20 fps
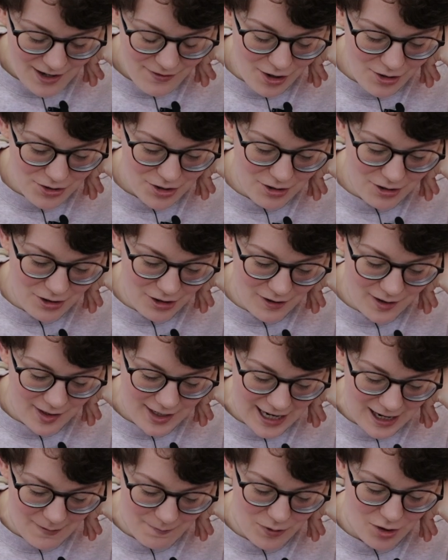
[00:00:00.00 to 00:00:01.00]
I've also got a
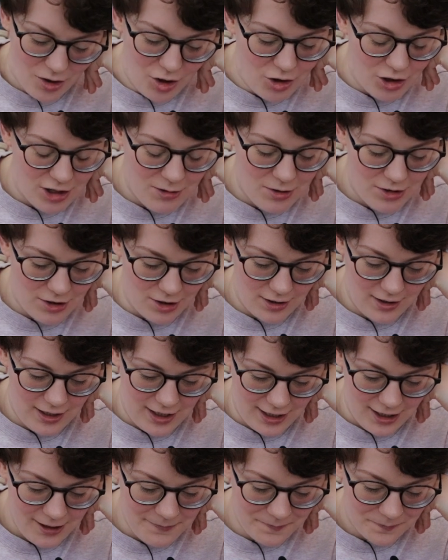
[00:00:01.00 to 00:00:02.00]
cat paw Christmas stocking
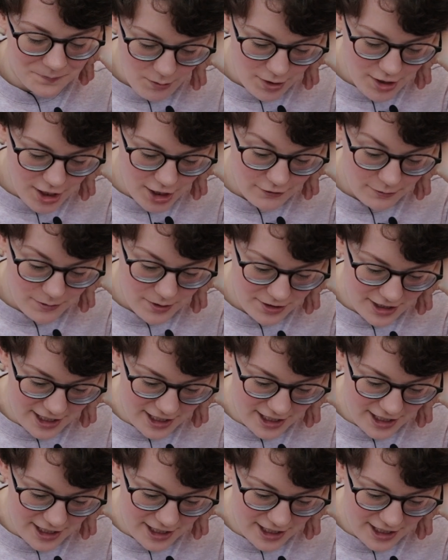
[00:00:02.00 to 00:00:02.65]
here, which is from the